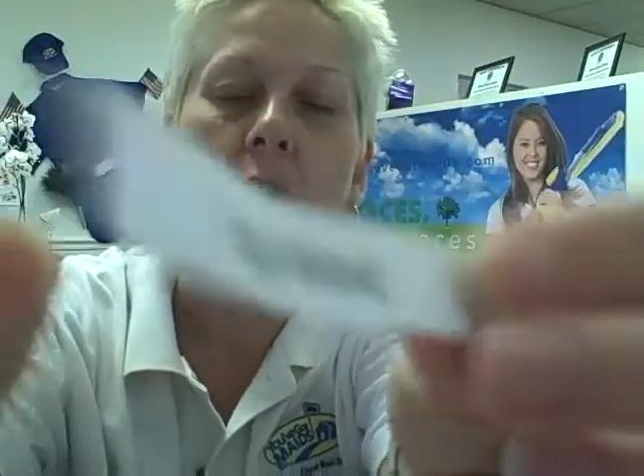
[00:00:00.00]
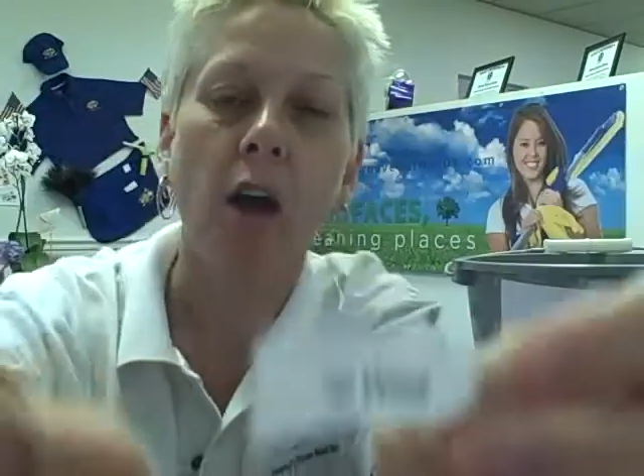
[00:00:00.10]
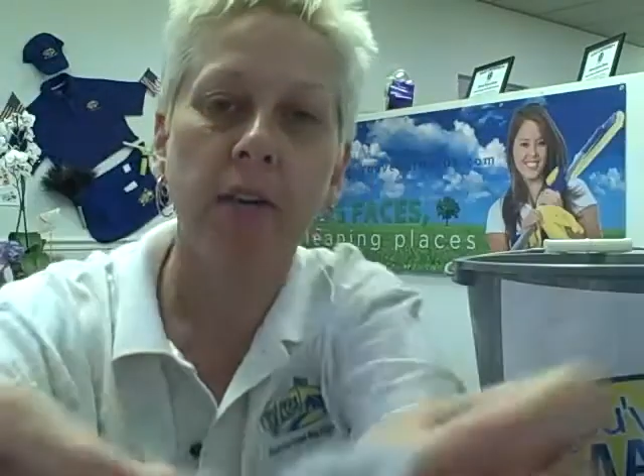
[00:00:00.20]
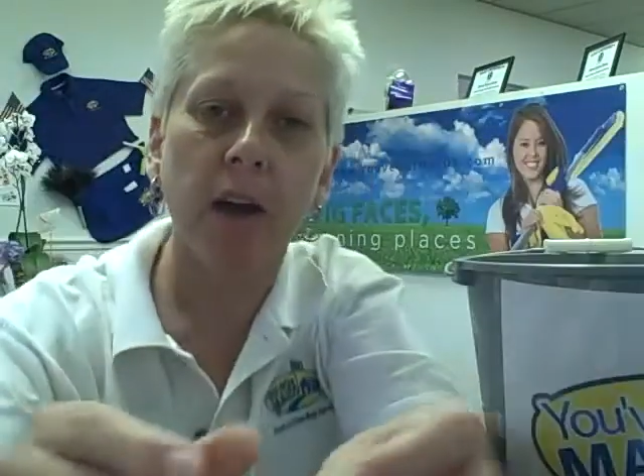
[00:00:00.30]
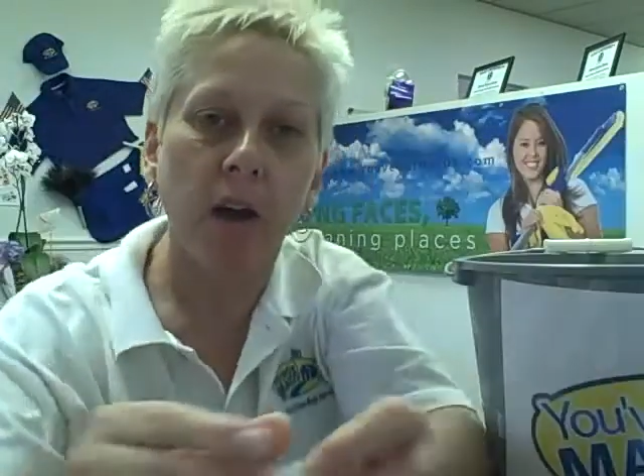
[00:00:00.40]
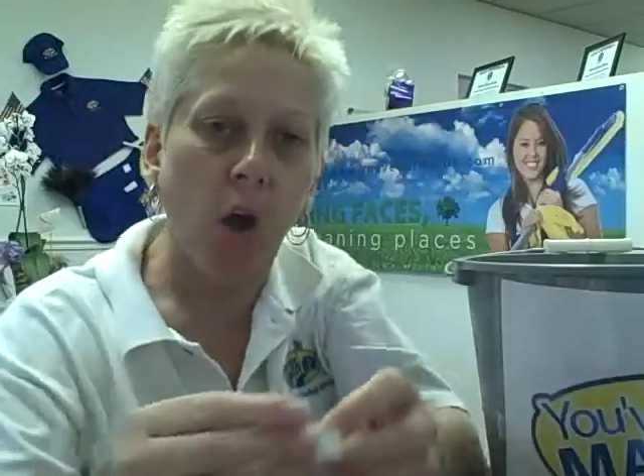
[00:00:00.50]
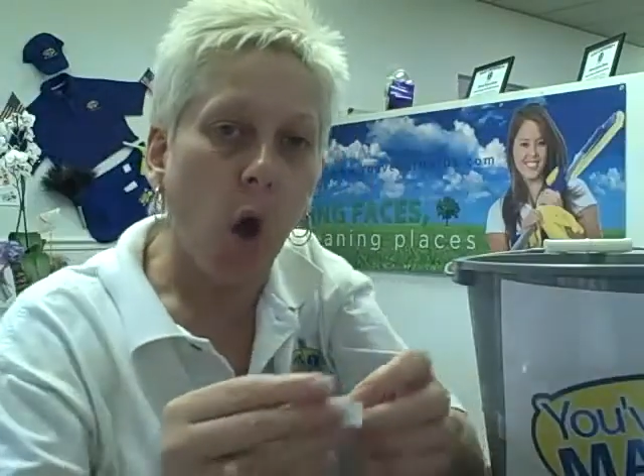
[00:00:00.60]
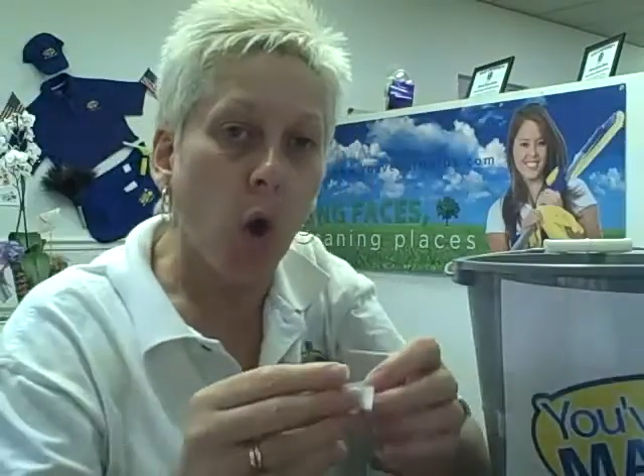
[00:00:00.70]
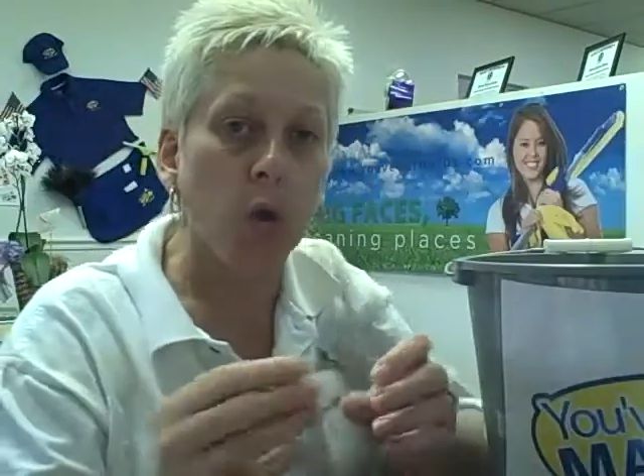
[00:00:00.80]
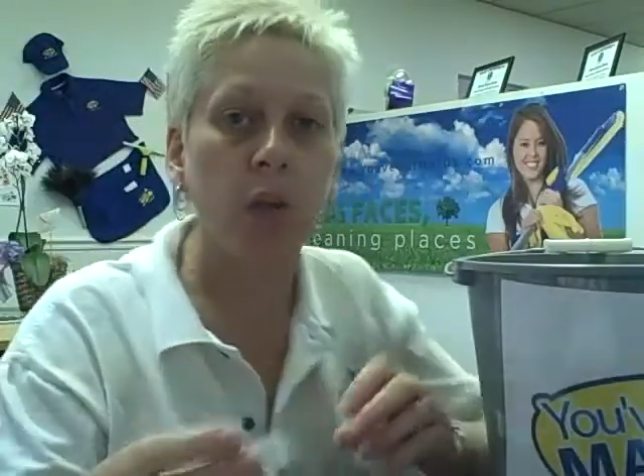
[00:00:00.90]
Tara.
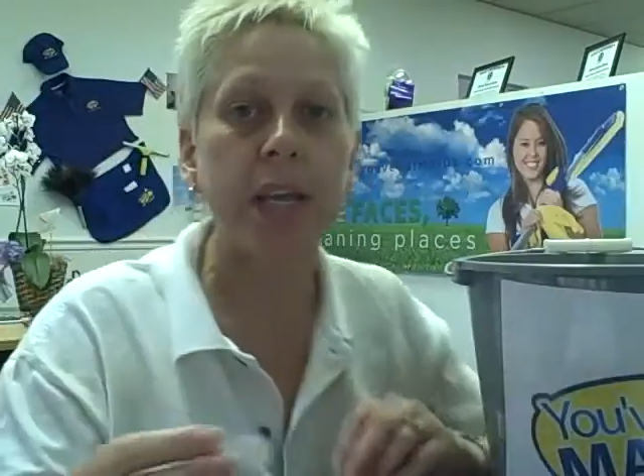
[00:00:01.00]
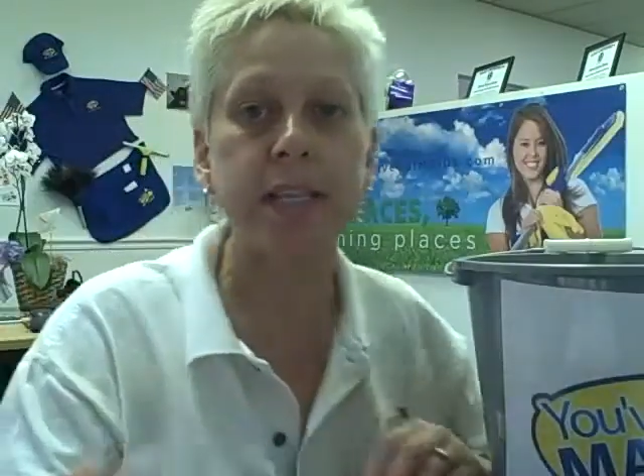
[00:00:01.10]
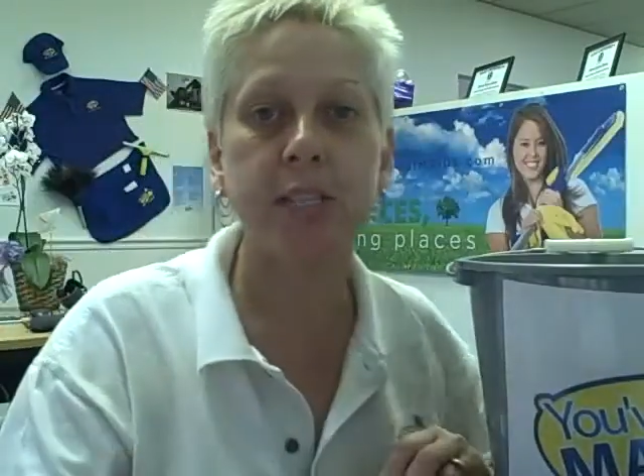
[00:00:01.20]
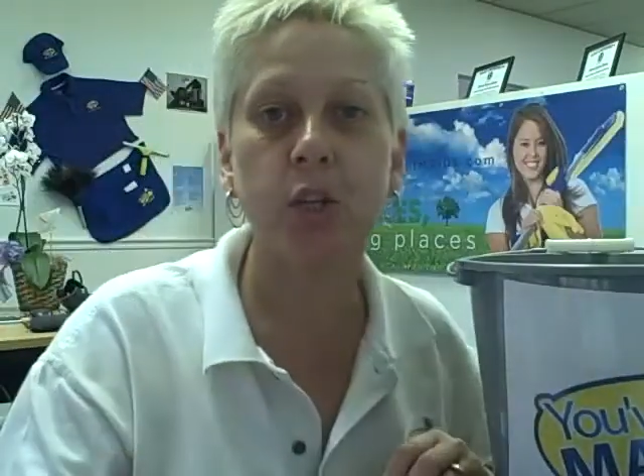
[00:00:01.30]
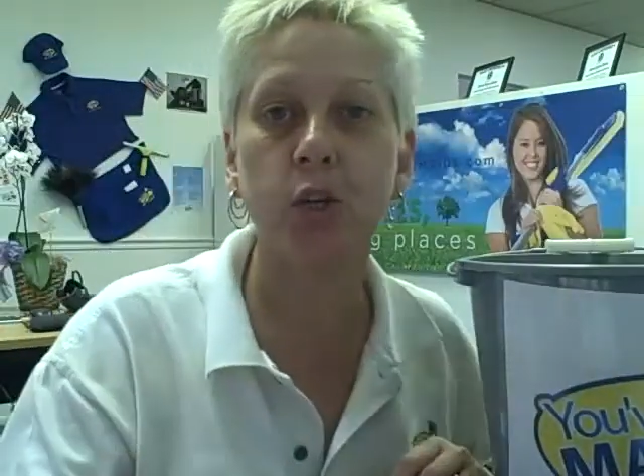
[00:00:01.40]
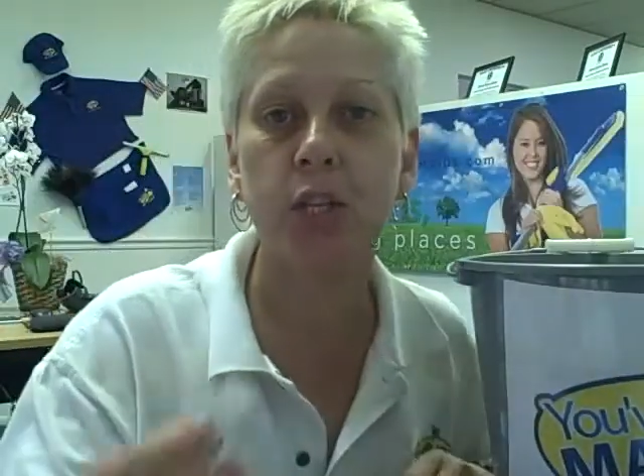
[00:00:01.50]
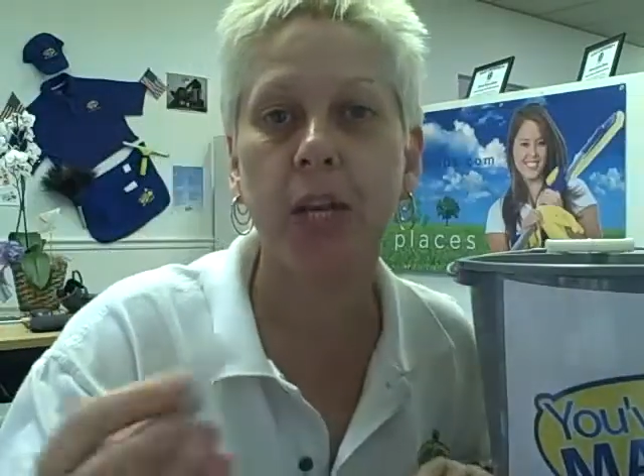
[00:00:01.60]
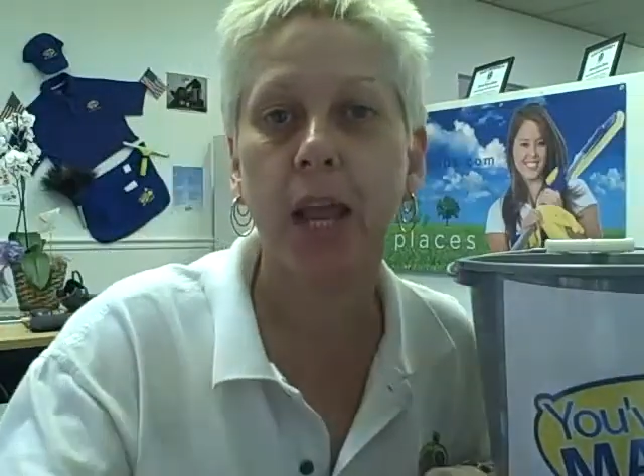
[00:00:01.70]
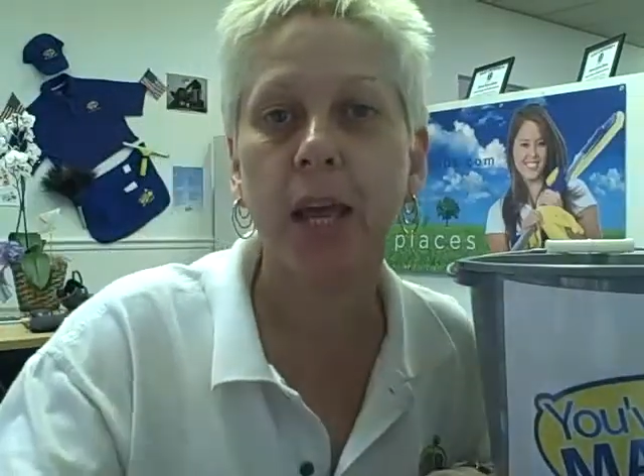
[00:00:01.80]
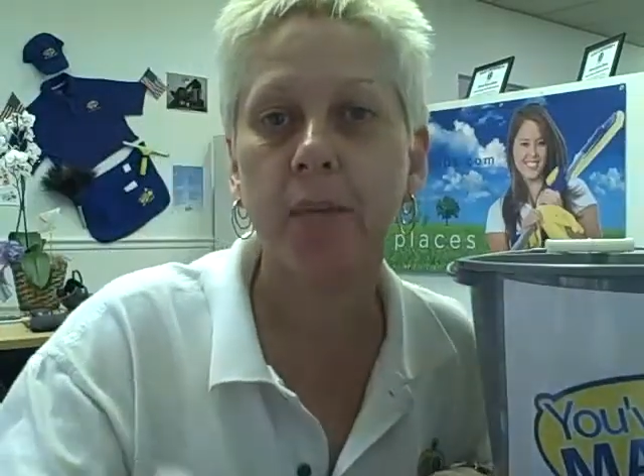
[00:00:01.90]
All you need to do to
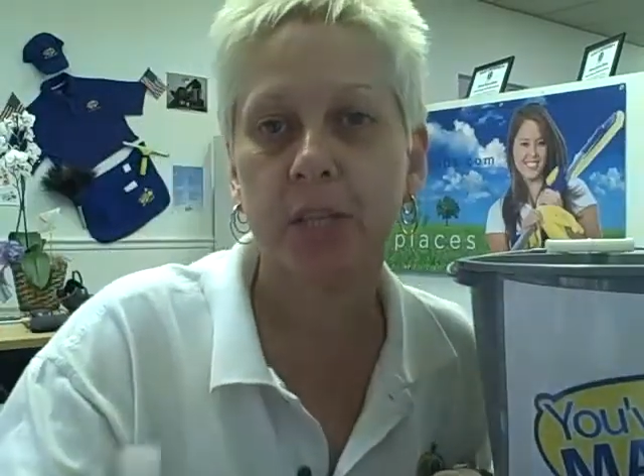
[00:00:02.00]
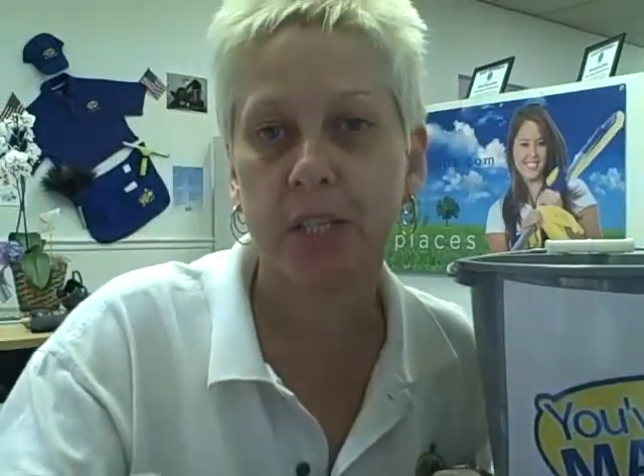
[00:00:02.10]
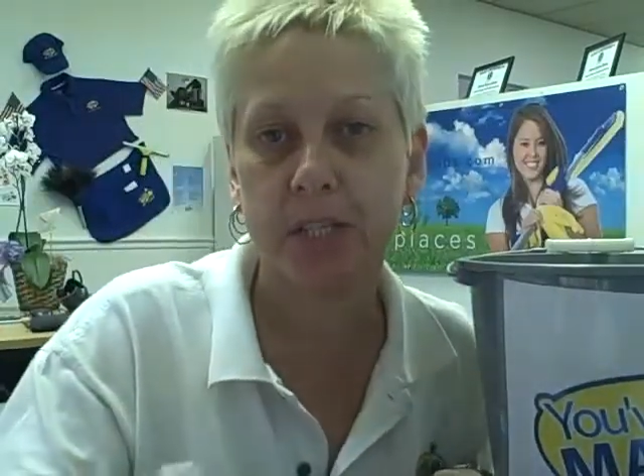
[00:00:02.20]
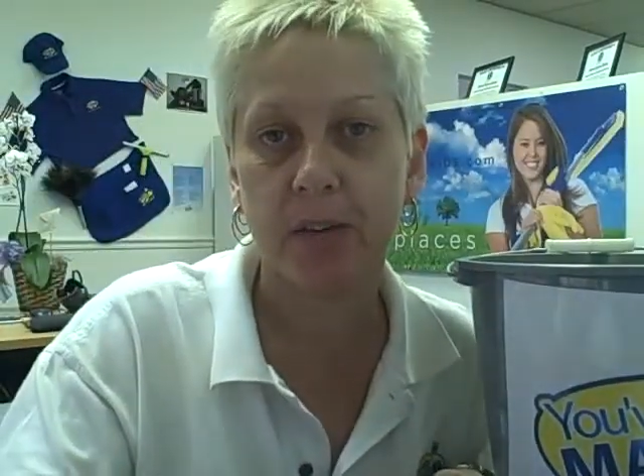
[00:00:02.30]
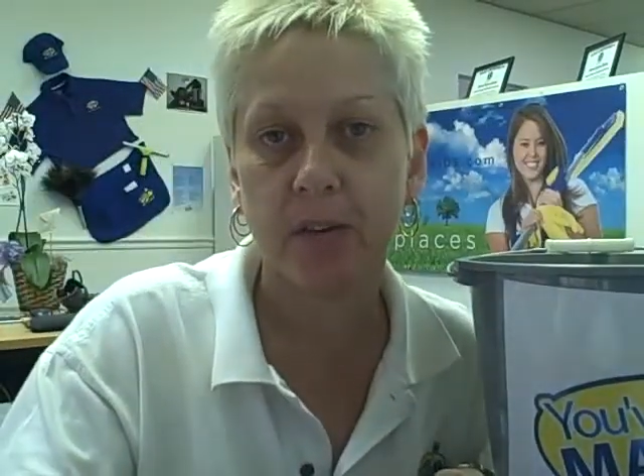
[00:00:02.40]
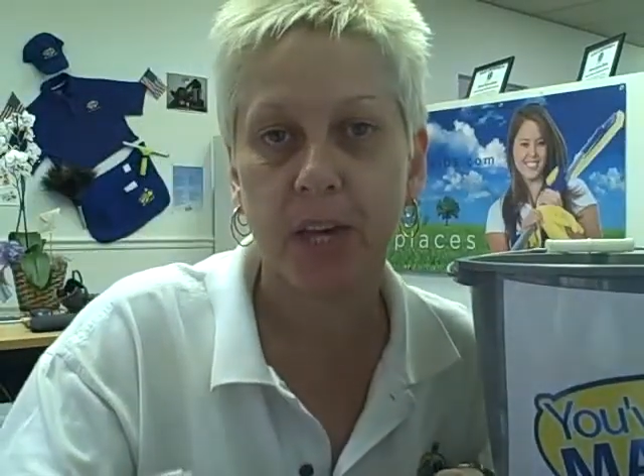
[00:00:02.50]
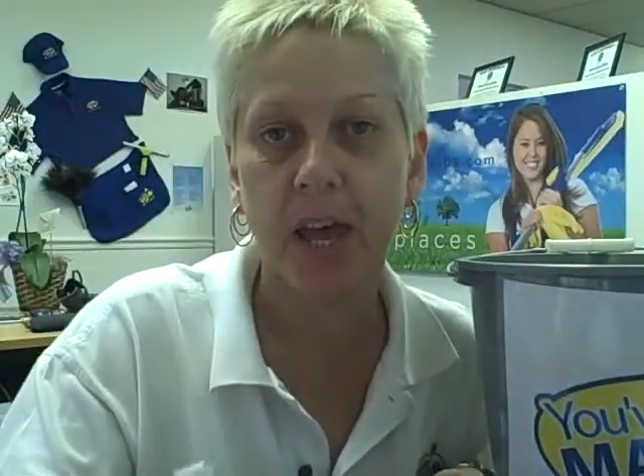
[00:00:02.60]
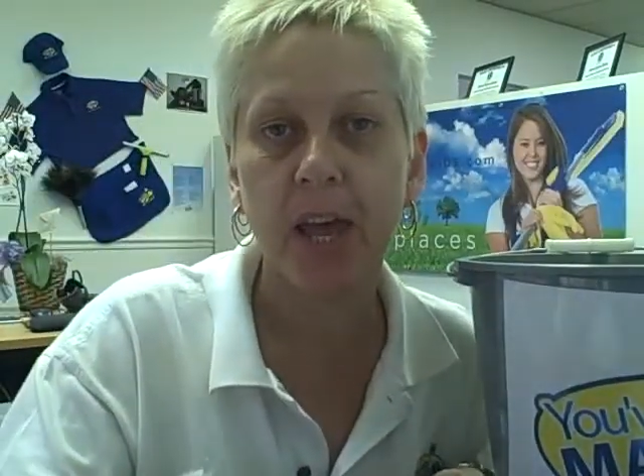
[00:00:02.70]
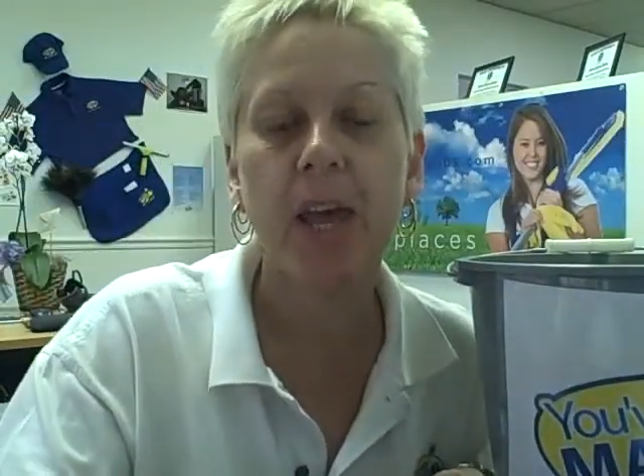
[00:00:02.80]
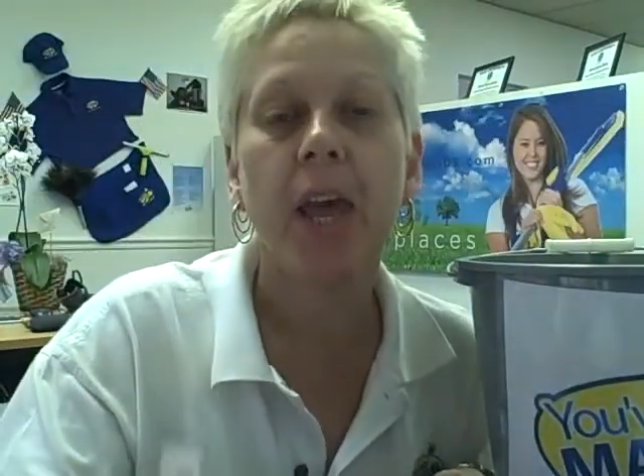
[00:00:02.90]
claim your
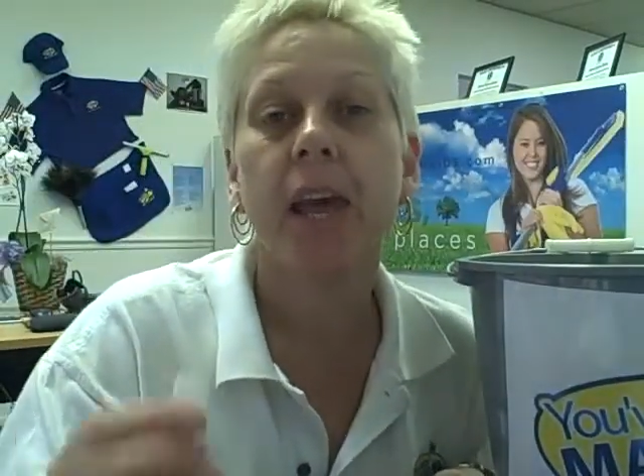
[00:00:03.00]
certificate